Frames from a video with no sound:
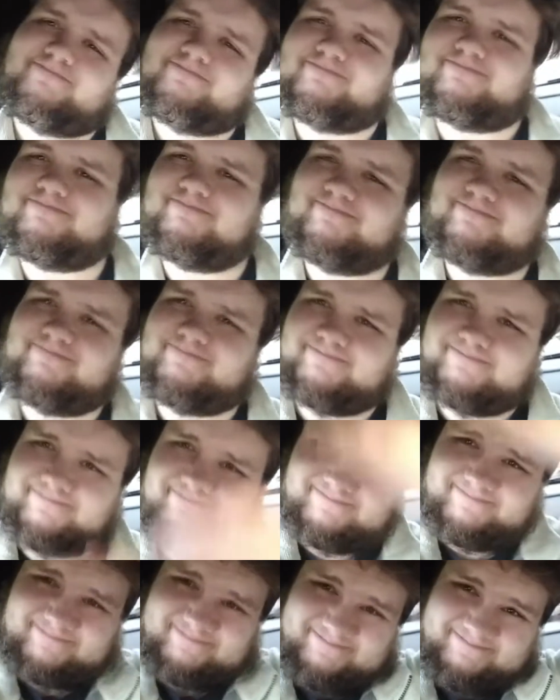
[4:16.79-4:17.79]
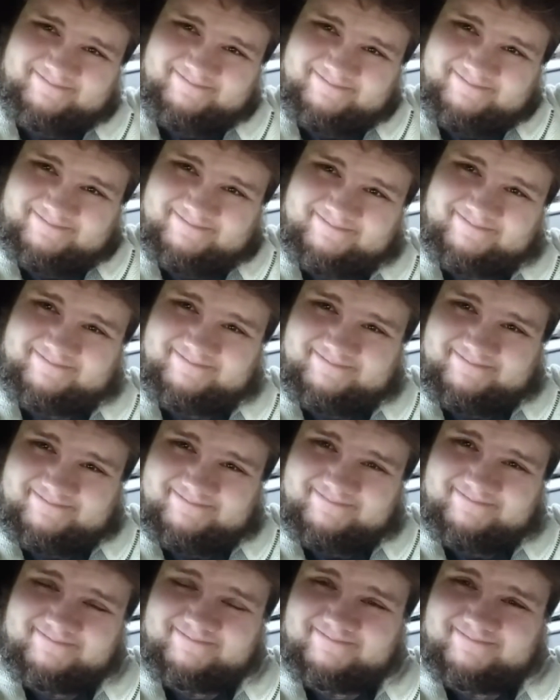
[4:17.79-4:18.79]
with your head up
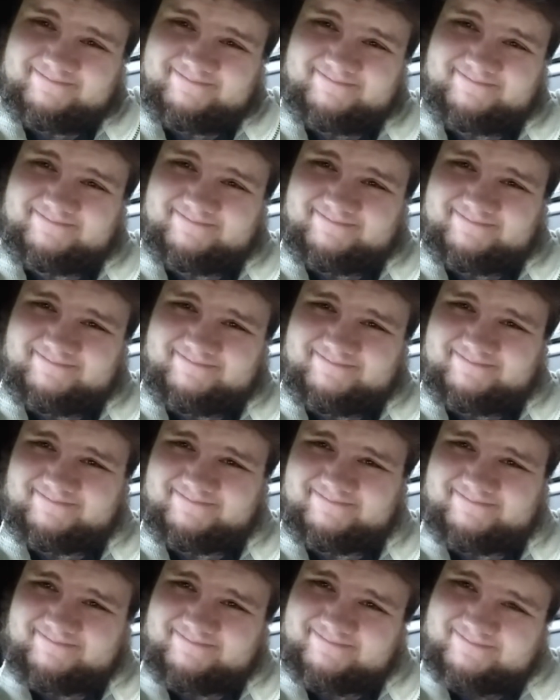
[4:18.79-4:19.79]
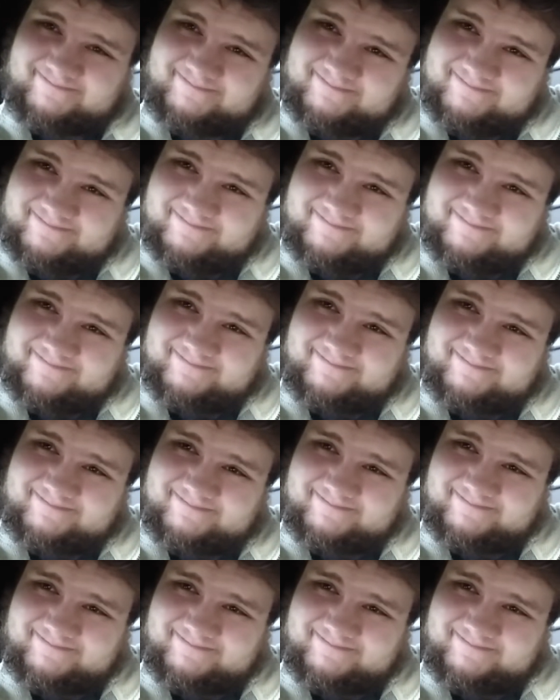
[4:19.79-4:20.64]
against the ceiling, as I was.